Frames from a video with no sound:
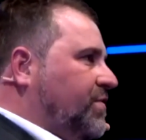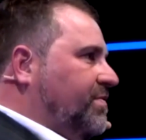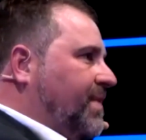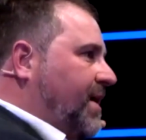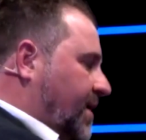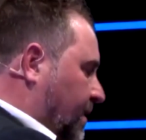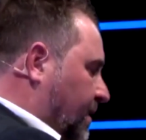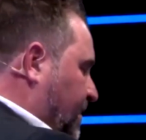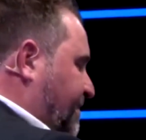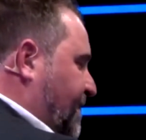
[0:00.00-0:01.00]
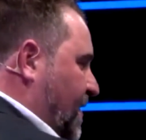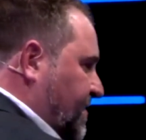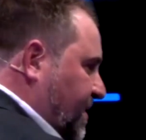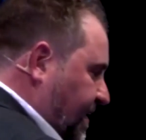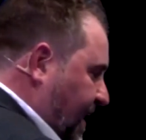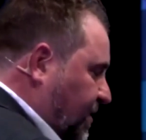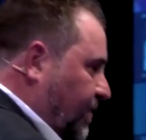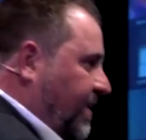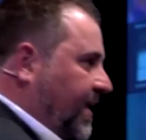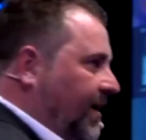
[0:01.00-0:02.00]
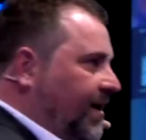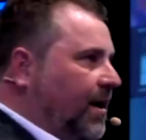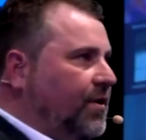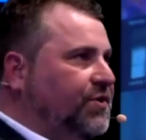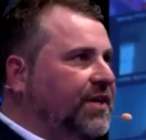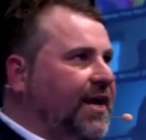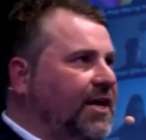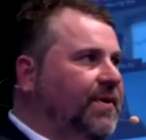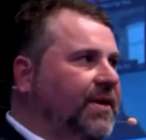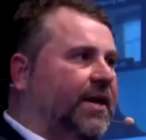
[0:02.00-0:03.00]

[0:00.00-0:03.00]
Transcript: with me, the first thing they do in the Elite Closing Academy,